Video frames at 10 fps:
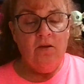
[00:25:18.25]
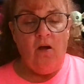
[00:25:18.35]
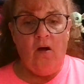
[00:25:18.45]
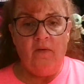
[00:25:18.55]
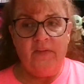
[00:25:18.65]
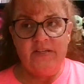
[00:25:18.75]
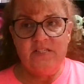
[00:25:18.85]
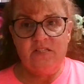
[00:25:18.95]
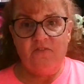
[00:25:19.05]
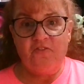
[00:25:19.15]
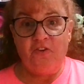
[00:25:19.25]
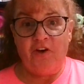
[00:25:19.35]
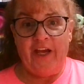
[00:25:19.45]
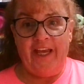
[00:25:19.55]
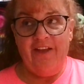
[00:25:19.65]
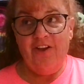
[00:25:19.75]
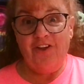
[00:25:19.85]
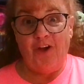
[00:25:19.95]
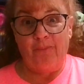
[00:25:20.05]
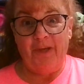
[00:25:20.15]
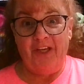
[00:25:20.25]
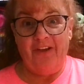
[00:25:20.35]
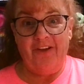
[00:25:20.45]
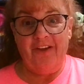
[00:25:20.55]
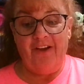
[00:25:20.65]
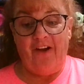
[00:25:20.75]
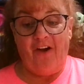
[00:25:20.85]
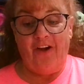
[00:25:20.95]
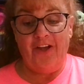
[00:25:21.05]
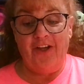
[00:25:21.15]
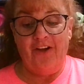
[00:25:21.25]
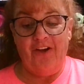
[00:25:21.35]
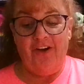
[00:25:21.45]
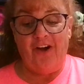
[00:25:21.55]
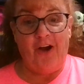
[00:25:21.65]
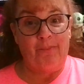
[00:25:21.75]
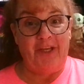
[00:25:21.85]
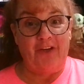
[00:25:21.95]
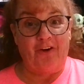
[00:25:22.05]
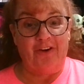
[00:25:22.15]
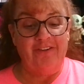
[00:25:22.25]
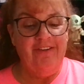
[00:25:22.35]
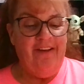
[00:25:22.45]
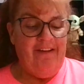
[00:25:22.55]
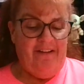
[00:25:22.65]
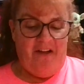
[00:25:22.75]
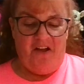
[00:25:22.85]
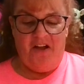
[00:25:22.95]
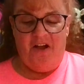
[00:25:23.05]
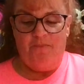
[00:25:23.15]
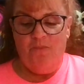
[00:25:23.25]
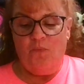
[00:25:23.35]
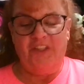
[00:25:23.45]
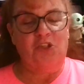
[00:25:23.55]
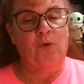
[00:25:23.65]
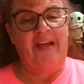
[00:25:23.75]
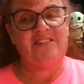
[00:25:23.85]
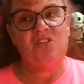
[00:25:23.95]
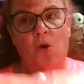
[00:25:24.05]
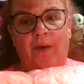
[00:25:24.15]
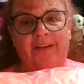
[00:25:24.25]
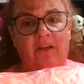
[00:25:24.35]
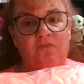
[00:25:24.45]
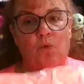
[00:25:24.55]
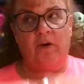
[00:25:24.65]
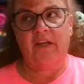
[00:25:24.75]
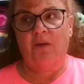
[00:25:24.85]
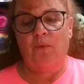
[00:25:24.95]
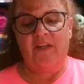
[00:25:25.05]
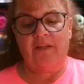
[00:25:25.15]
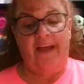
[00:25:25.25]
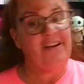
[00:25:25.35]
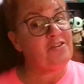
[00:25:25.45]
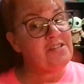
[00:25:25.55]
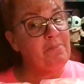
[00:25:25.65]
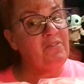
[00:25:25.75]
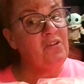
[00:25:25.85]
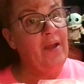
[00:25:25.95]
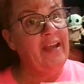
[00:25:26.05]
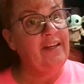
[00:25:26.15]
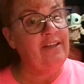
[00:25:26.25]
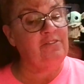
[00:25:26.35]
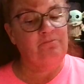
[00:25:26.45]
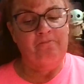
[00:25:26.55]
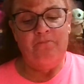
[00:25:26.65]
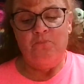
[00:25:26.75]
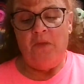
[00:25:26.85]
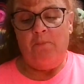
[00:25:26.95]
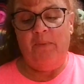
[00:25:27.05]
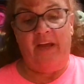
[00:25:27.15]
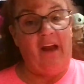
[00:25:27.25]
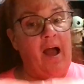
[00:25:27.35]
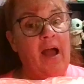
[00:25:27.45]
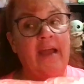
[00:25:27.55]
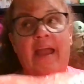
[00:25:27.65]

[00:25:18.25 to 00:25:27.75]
all this furry, yummy Ami yarn, which you guys know I love working with. I know some of you hate it, but I